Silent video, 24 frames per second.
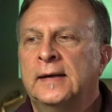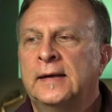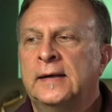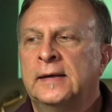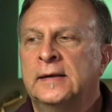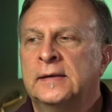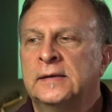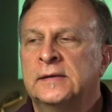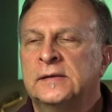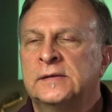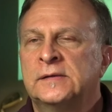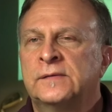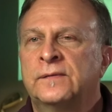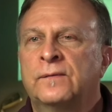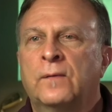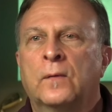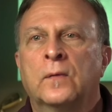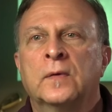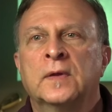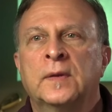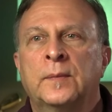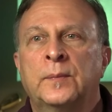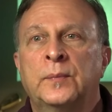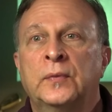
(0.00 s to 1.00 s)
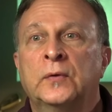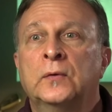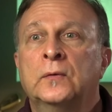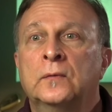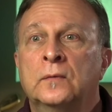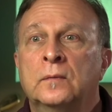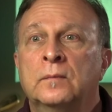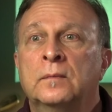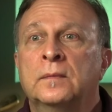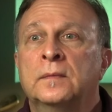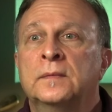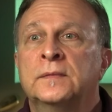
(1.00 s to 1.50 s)
is for the
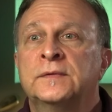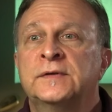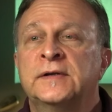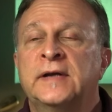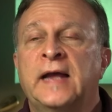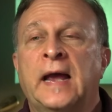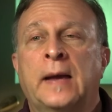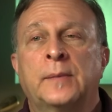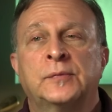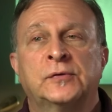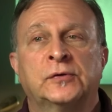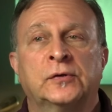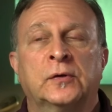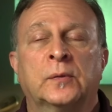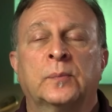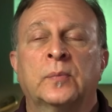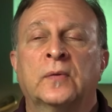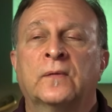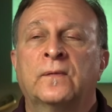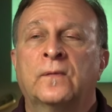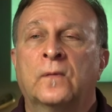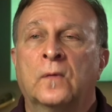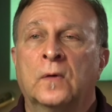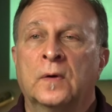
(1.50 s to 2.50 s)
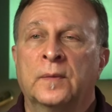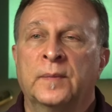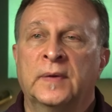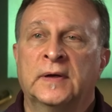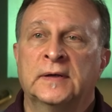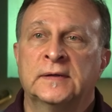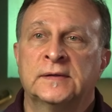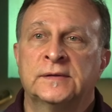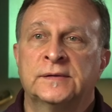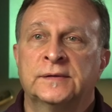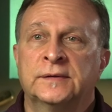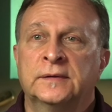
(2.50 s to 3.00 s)
boom, to capture your
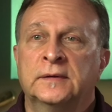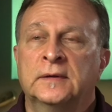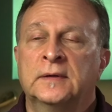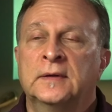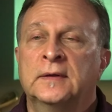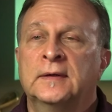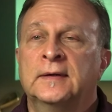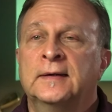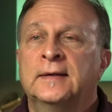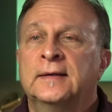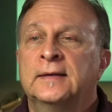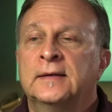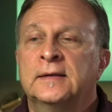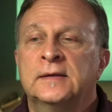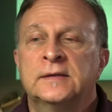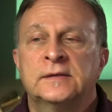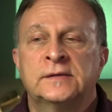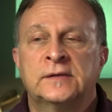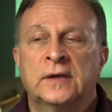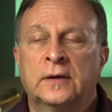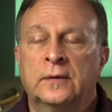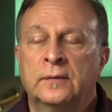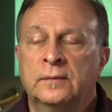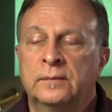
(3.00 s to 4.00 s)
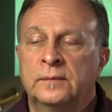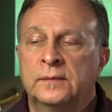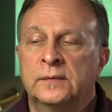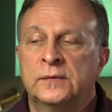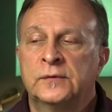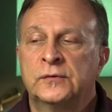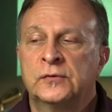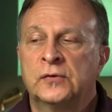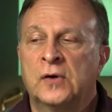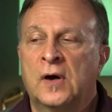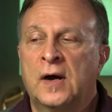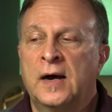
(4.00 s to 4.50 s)
performance. So
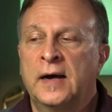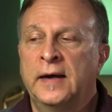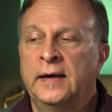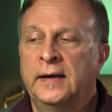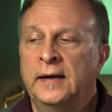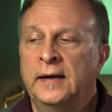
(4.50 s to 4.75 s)
try